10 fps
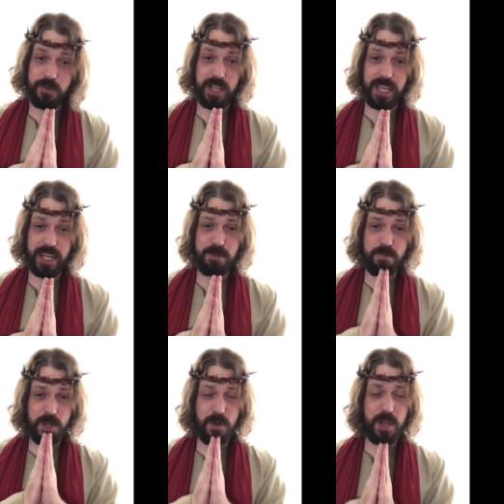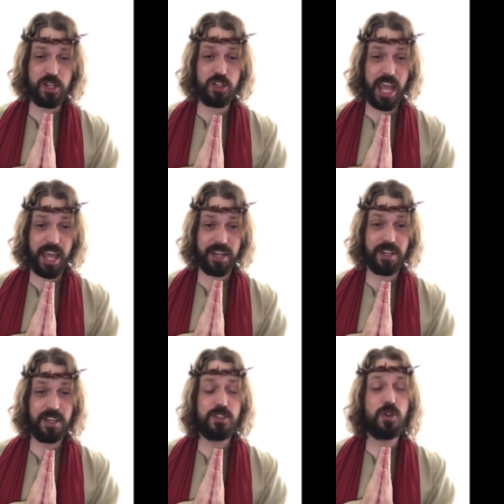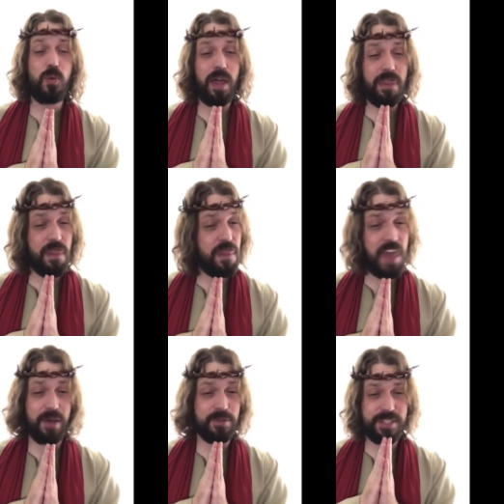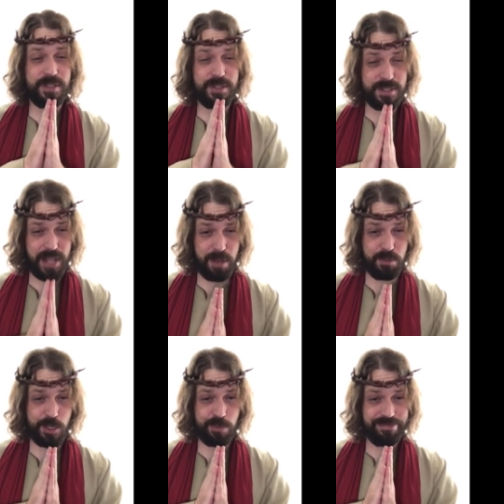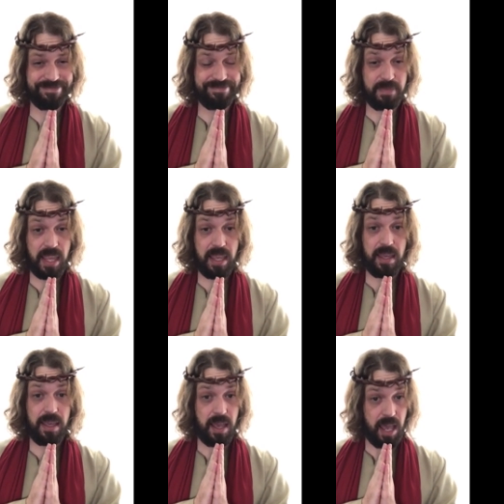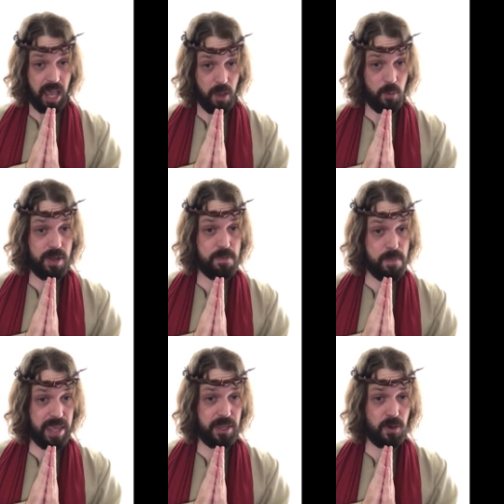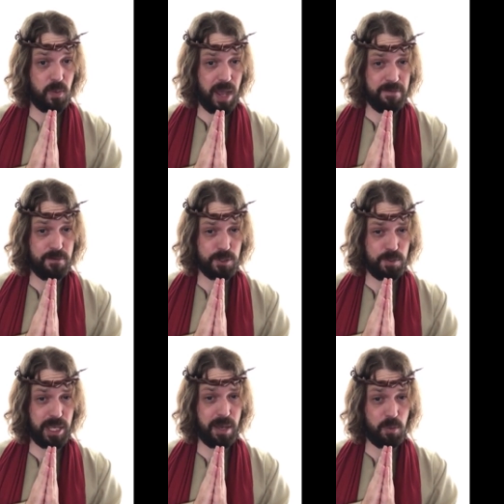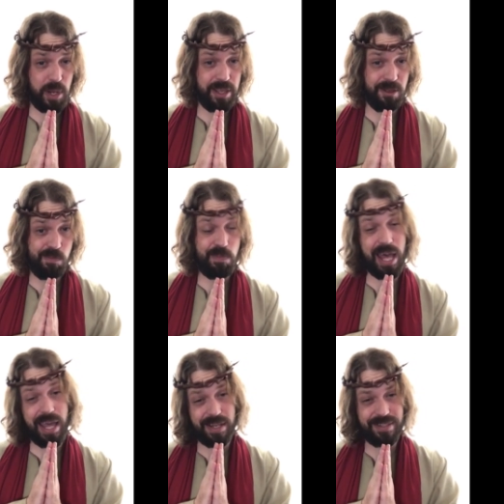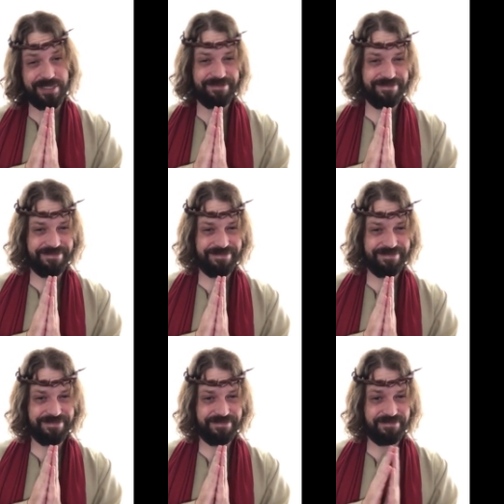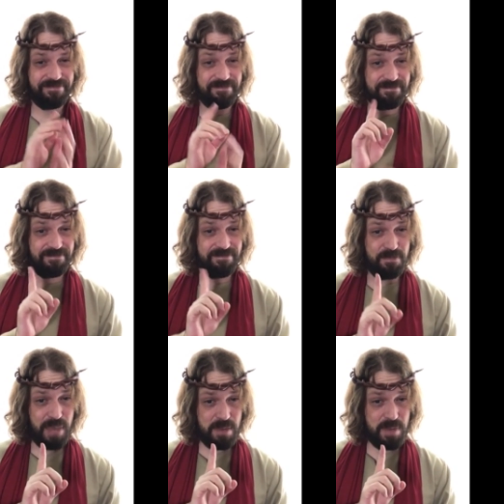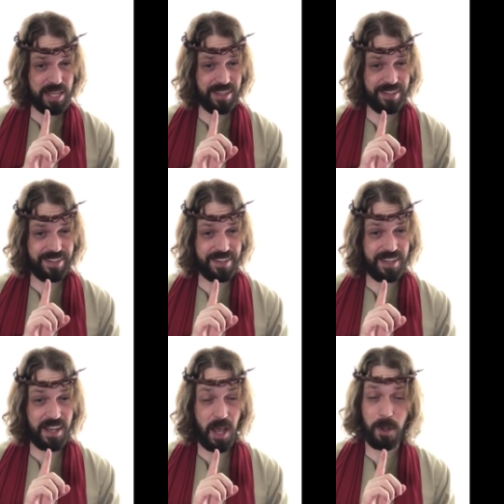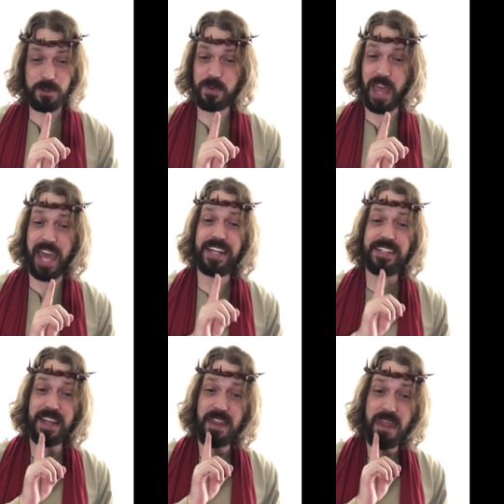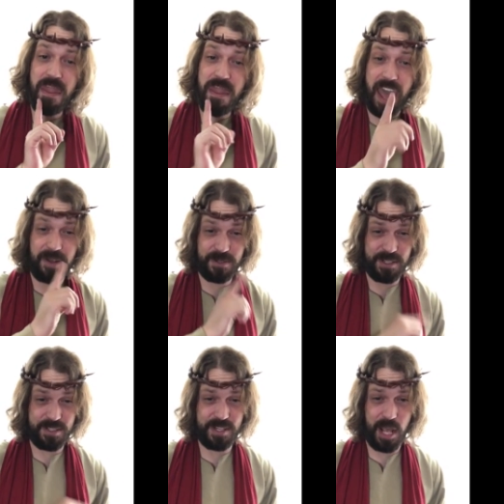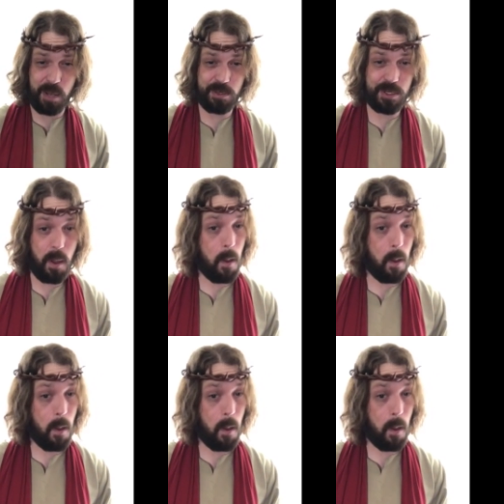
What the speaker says: for getting PinoyChan to 1,000 subs. I would make your waifus become real, but maybe I'll do that at 10,000 subs.